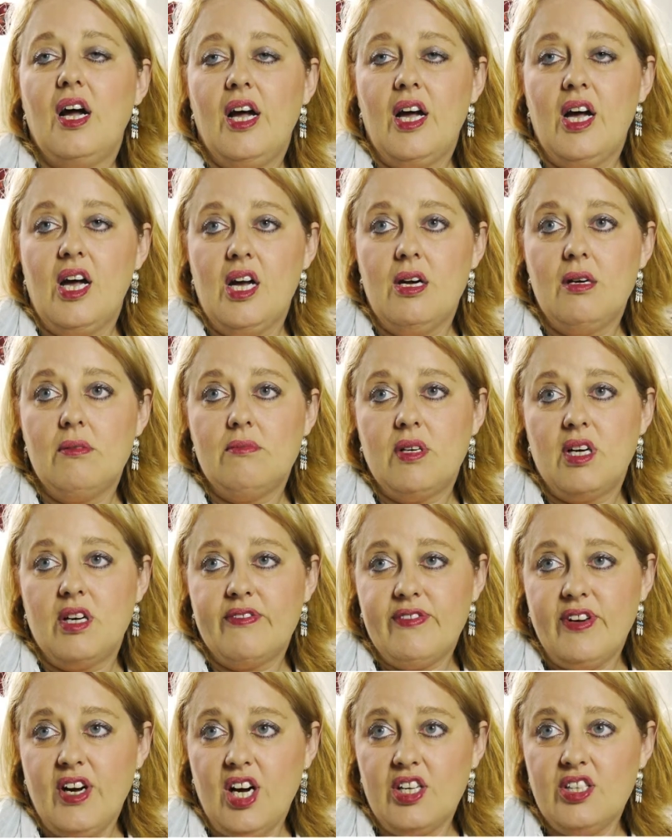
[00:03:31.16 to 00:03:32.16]

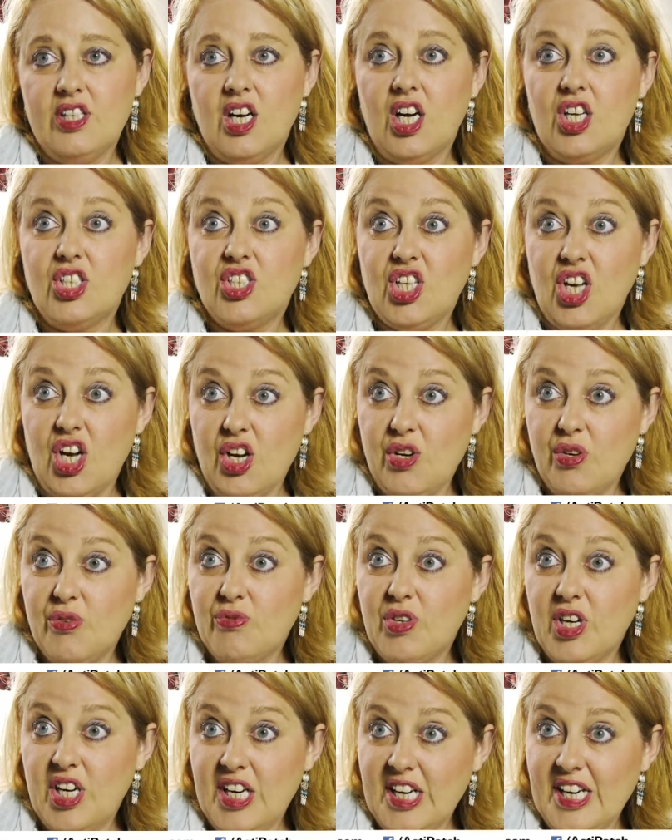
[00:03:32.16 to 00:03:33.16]
I find that I don't
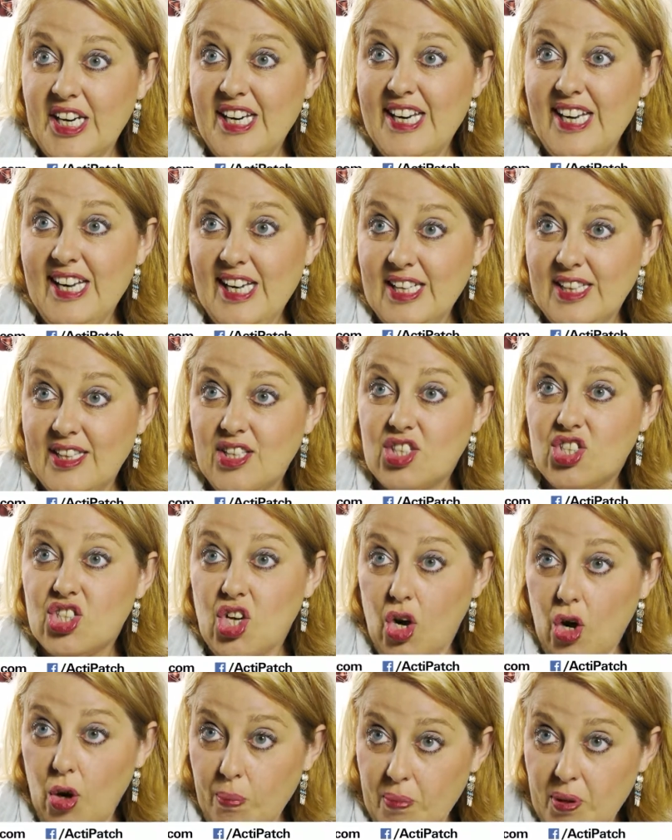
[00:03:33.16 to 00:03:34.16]
really need the
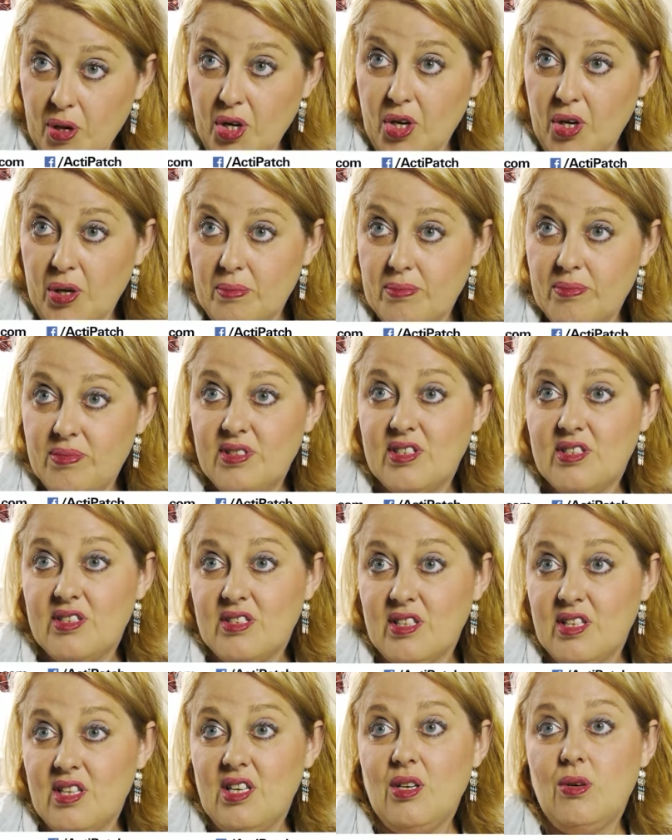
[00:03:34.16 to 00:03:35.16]
top ups
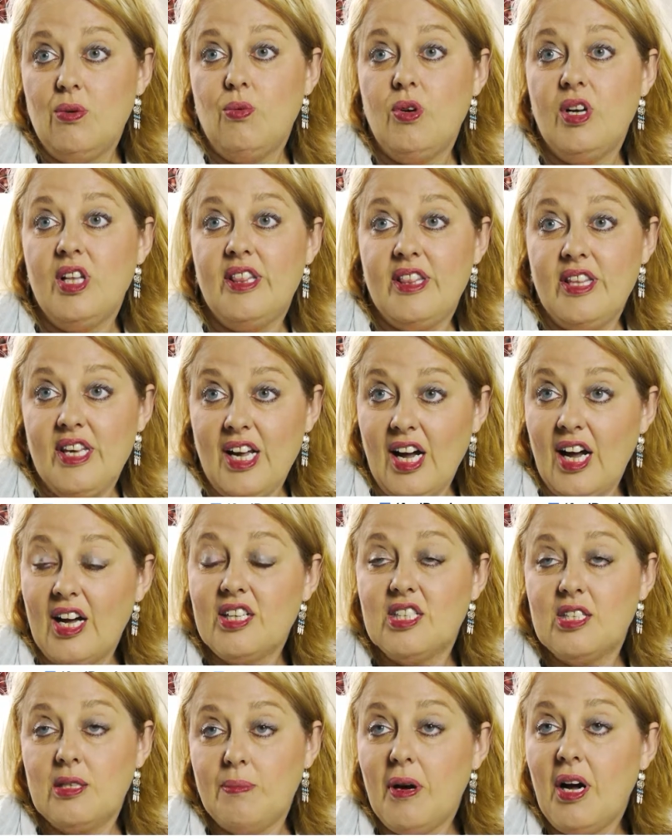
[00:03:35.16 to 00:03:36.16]
with the
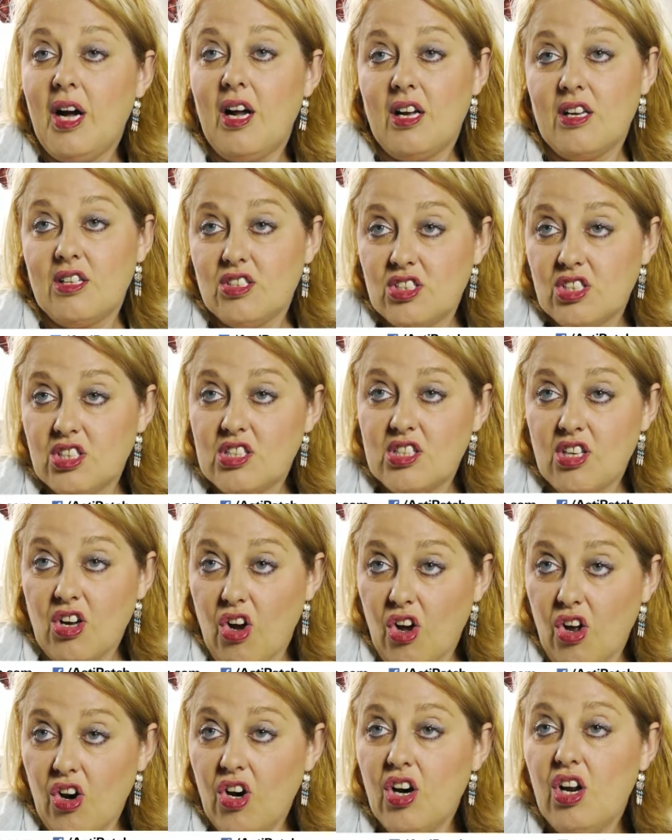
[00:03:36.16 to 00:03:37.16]
ACTIPATCHs
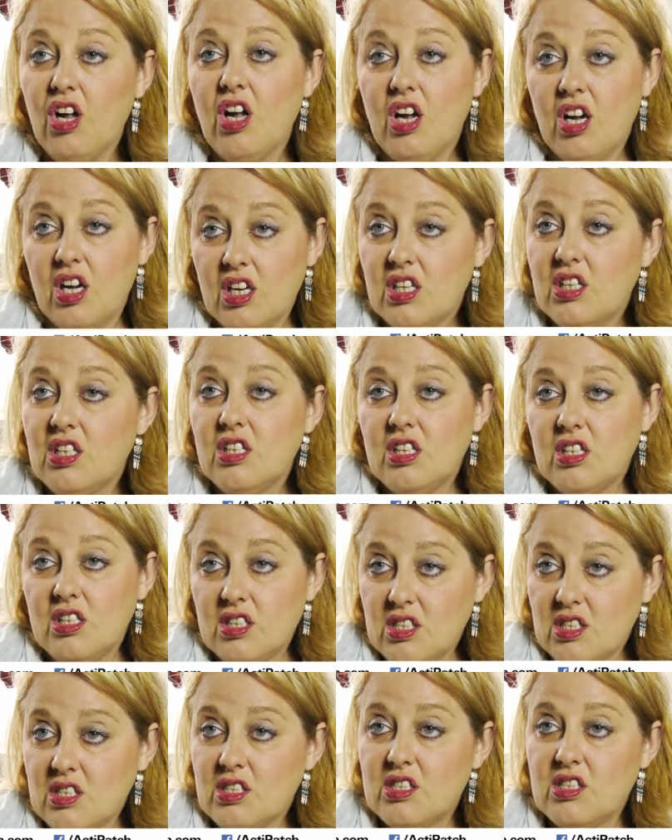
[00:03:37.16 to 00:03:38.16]
on,
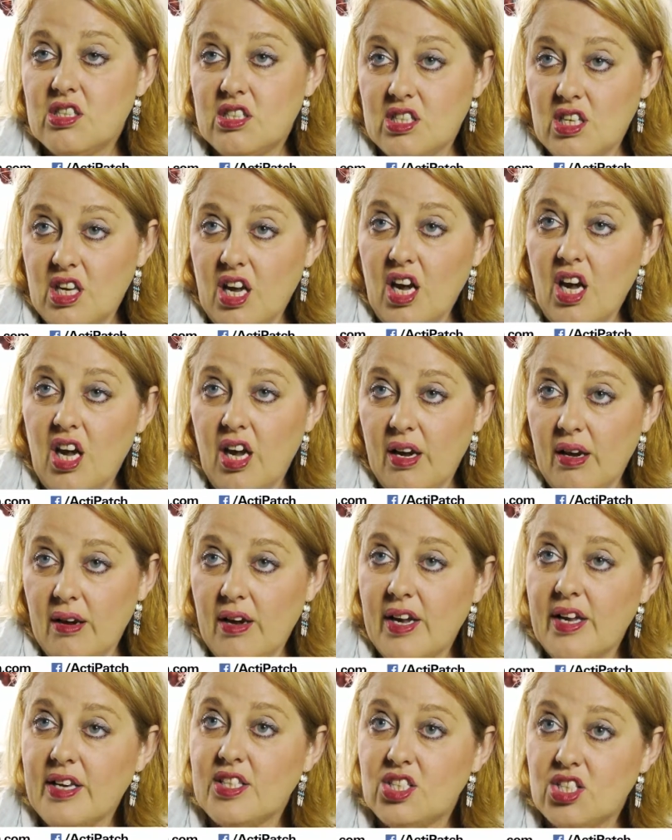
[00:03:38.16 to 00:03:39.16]
so
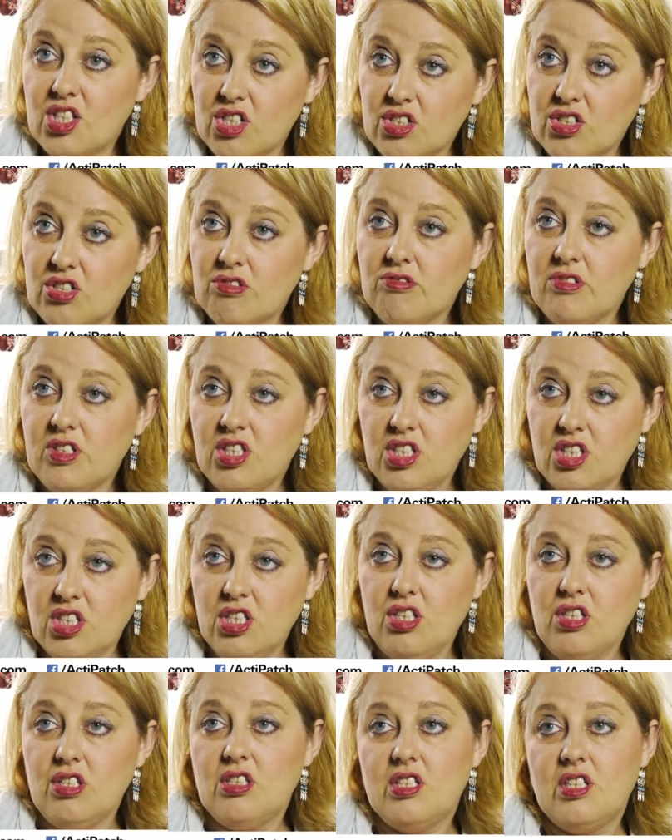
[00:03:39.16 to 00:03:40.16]
it does
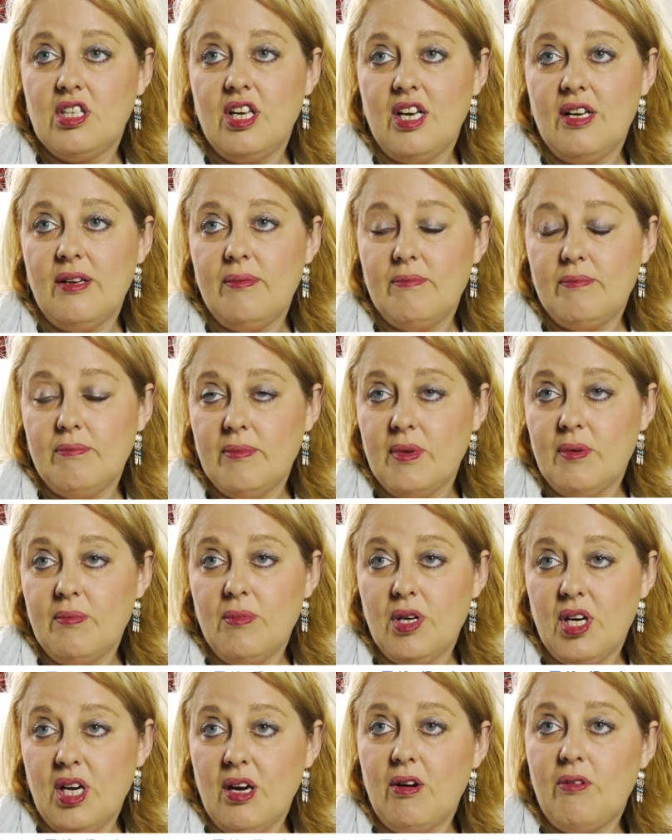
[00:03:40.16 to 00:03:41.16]
reduce the
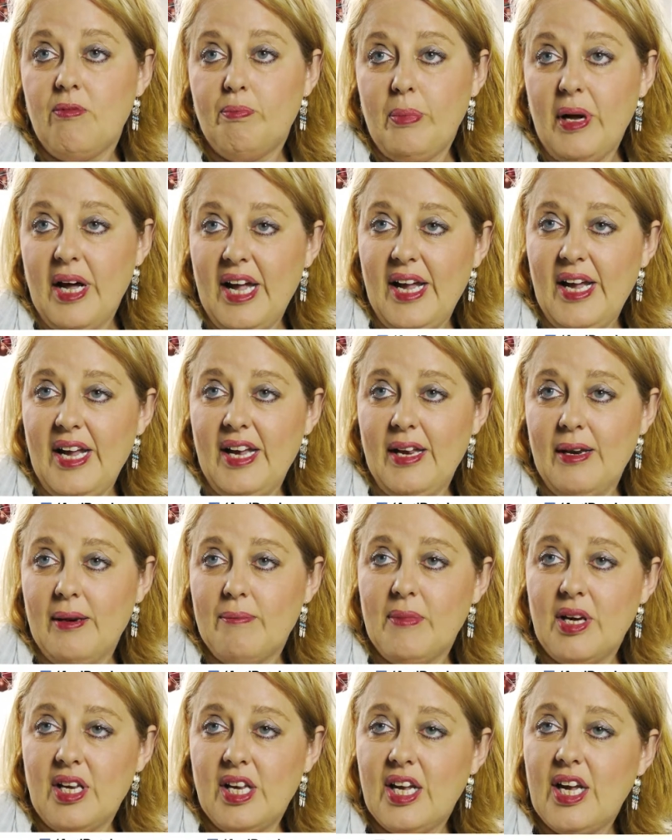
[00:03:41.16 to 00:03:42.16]
amount of
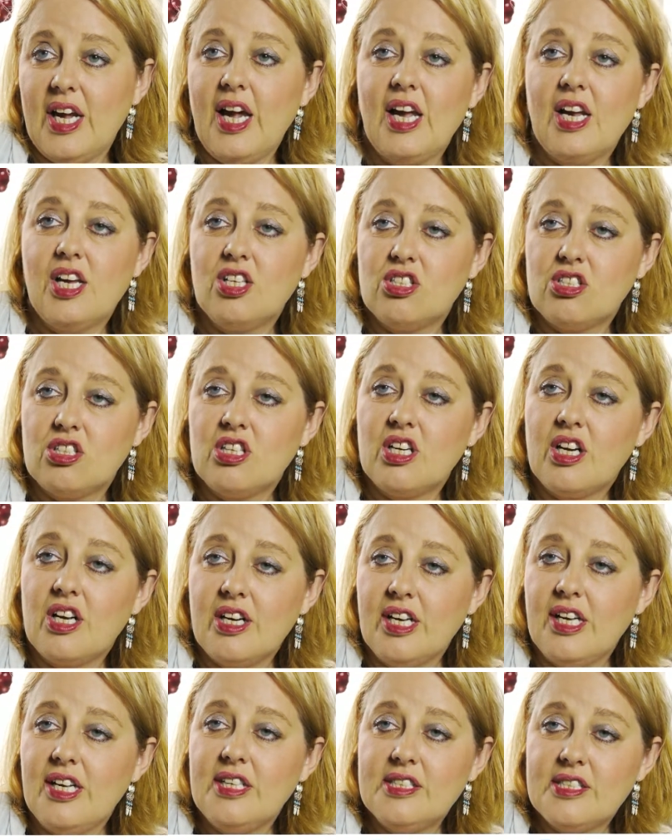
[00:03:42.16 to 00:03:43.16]
pain medication I
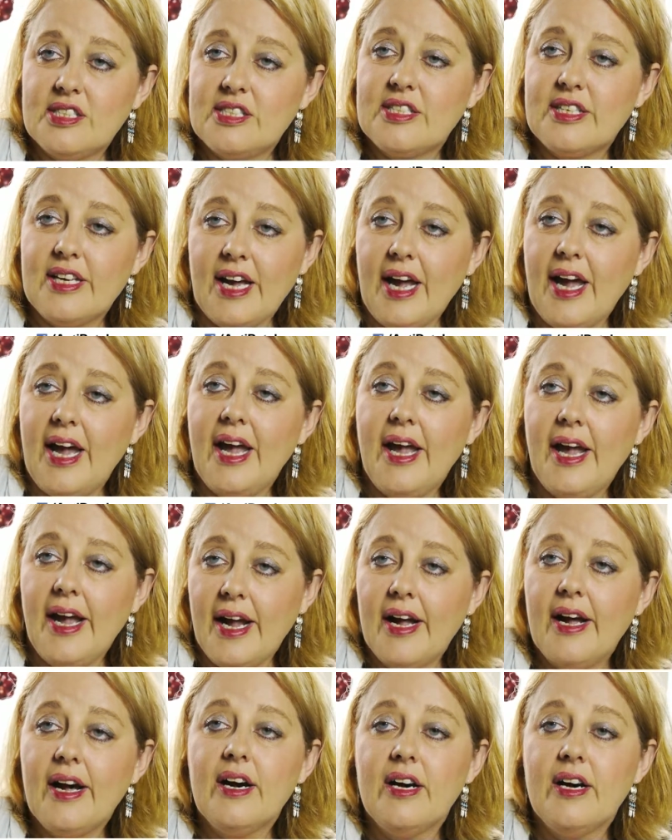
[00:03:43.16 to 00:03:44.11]
need to take.